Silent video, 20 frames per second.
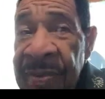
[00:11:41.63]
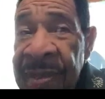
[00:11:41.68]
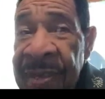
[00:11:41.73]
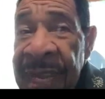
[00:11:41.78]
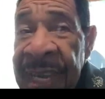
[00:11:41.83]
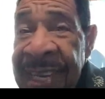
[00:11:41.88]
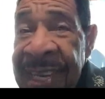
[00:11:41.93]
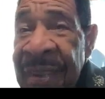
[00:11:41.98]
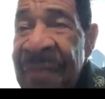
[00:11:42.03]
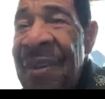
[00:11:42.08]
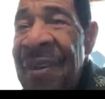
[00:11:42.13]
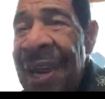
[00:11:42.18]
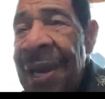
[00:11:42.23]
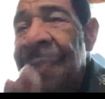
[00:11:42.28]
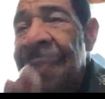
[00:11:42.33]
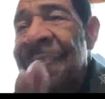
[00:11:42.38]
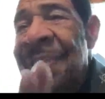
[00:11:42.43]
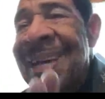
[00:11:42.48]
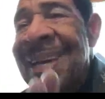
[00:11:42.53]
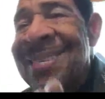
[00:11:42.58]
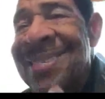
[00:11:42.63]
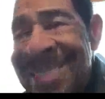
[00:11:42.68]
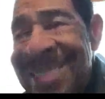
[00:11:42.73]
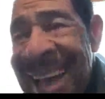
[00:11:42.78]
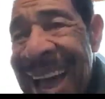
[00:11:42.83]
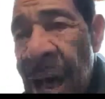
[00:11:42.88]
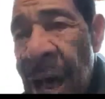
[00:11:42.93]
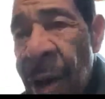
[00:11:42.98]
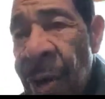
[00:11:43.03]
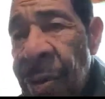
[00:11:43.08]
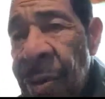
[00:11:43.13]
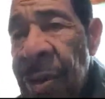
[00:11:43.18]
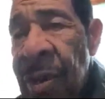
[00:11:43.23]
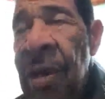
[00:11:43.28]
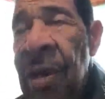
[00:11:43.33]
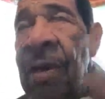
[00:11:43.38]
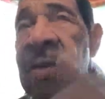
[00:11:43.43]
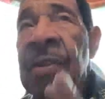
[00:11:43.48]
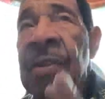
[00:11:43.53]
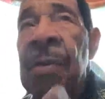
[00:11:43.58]
they developed that sound,
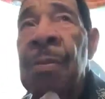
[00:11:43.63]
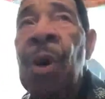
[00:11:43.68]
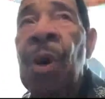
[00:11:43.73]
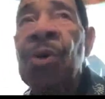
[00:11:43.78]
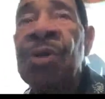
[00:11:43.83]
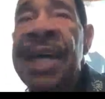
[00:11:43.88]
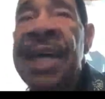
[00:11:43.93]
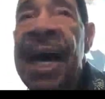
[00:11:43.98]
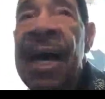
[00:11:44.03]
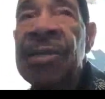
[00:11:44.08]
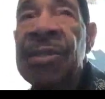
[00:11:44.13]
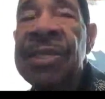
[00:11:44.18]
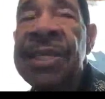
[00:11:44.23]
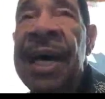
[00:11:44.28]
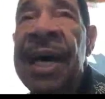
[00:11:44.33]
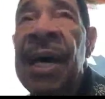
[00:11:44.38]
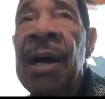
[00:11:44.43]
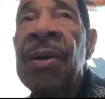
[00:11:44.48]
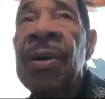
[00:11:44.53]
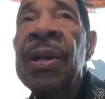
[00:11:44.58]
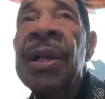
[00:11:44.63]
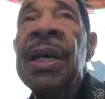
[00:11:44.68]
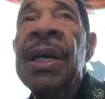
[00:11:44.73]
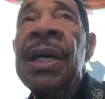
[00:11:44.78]
the Motown sound.